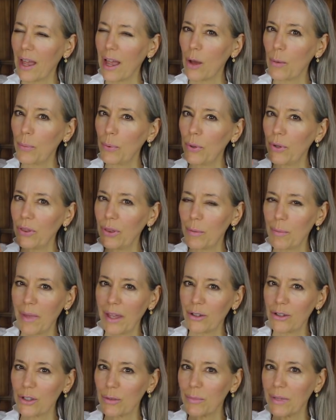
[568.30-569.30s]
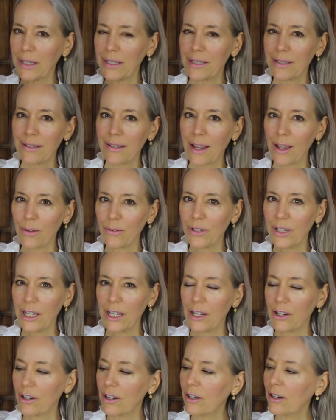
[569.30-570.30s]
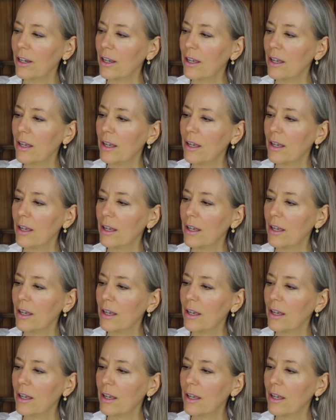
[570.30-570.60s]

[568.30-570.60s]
I'll put the measurement down here.